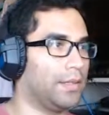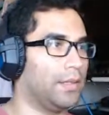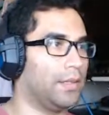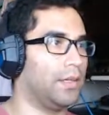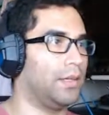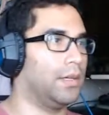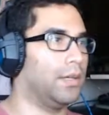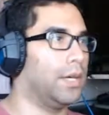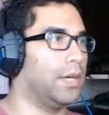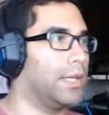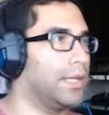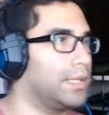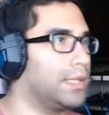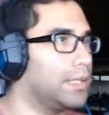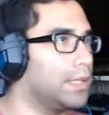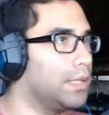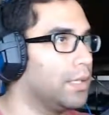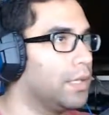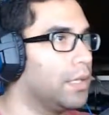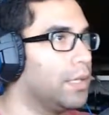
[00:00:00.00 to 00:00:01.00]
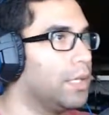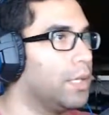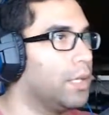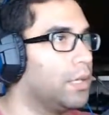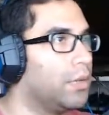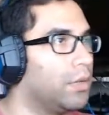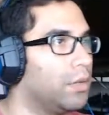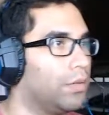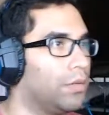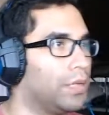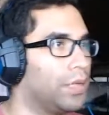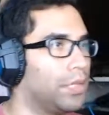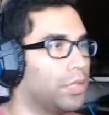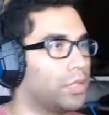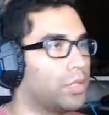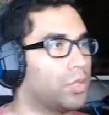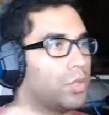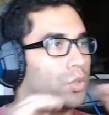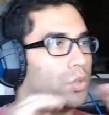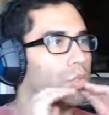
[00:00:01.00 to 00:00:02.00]
Alright, let's see. Revealing the
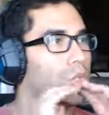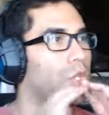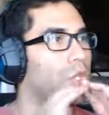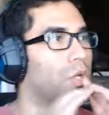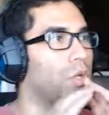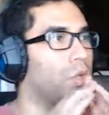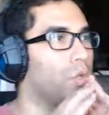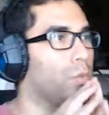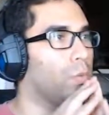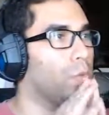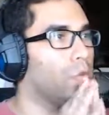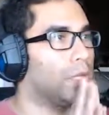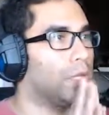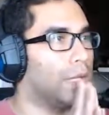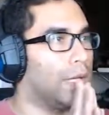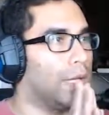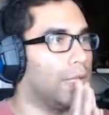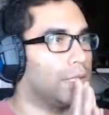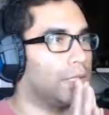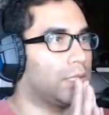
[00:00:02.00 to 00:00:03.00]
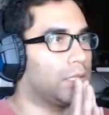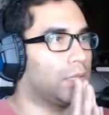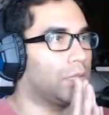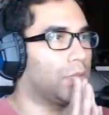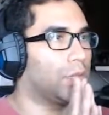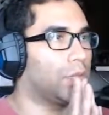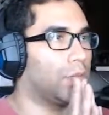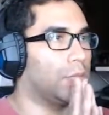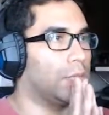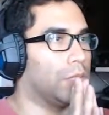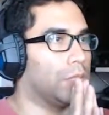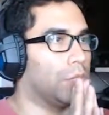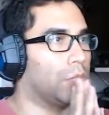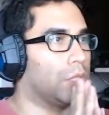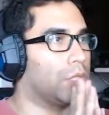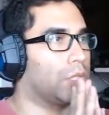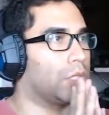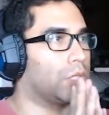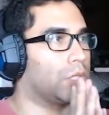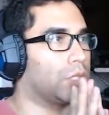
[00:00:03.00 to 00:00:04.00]
true soul. The world hides truth from you.
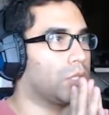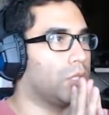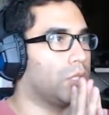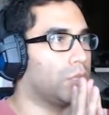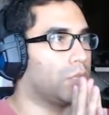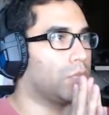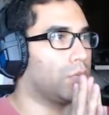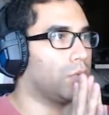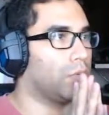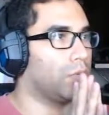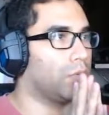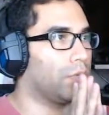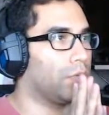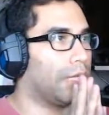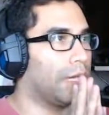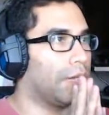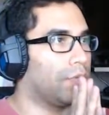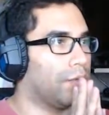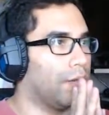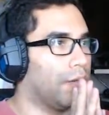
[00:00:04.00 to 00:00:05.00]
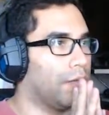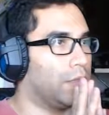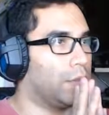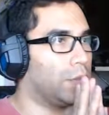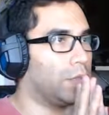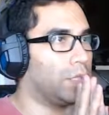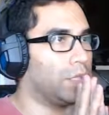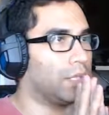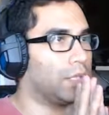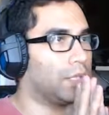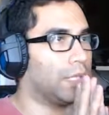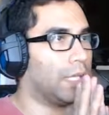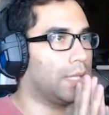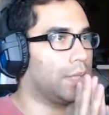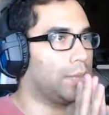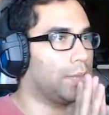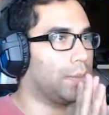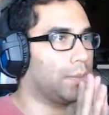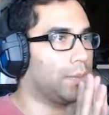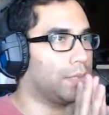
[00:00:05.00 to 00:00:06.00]
Work your soul through life and you will understand
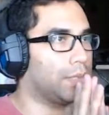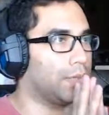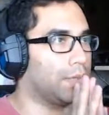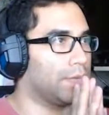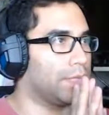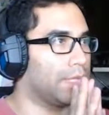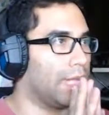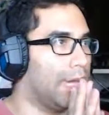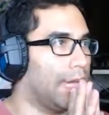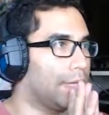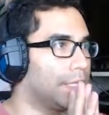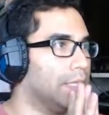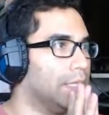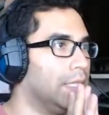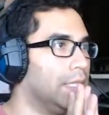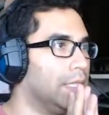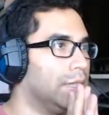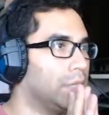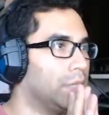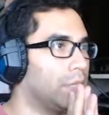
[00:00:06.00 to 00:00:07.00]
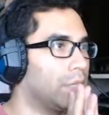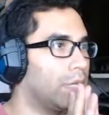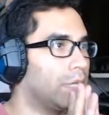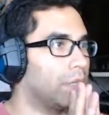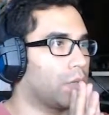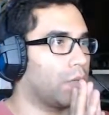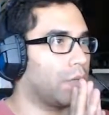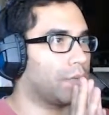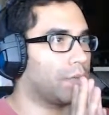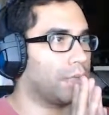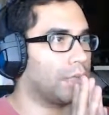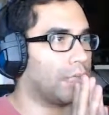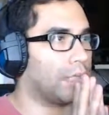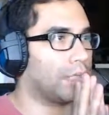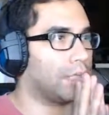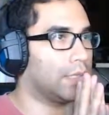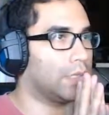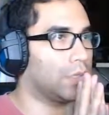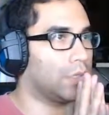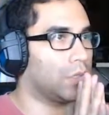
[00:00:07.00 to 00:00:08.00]
the purpose of this act. Try to corrupt this
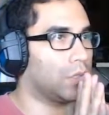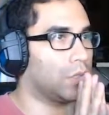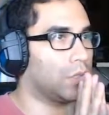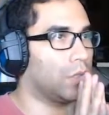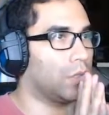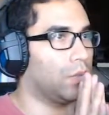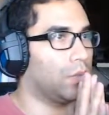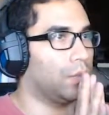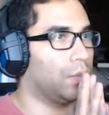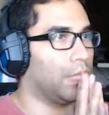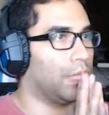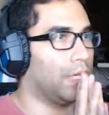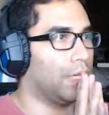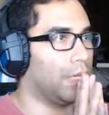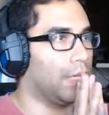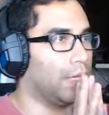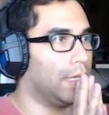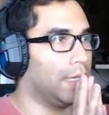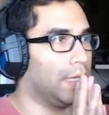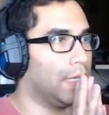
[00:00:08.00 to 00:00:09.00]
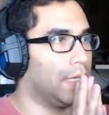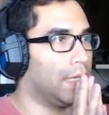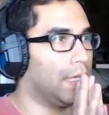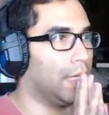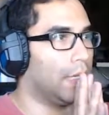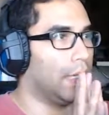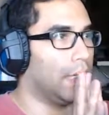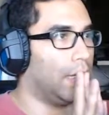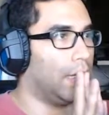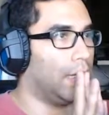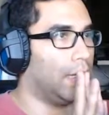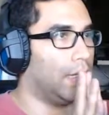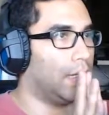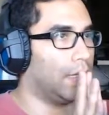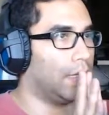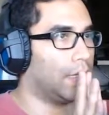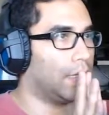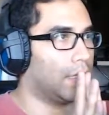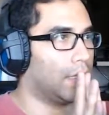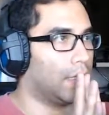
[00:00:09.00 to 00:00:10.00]
essence, your soul will be hidden
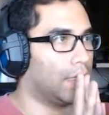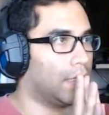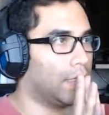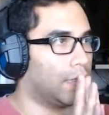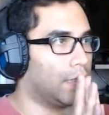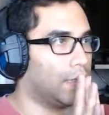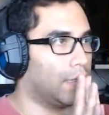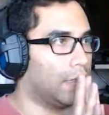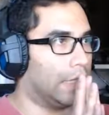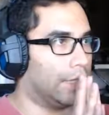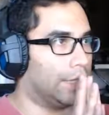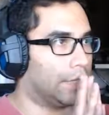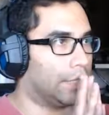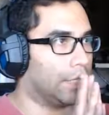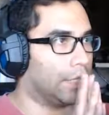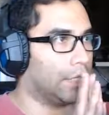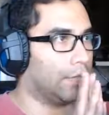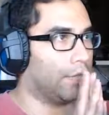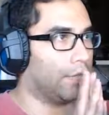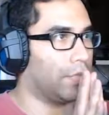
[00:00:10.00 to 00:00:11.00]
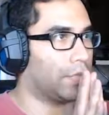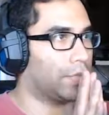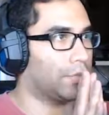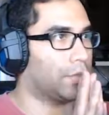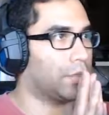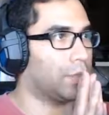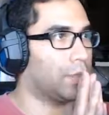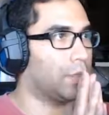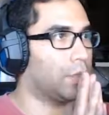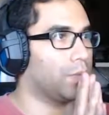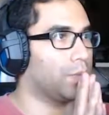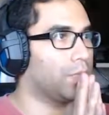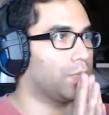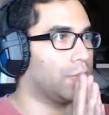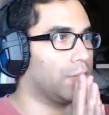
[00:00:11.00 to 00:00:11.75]
and never see the face of truth.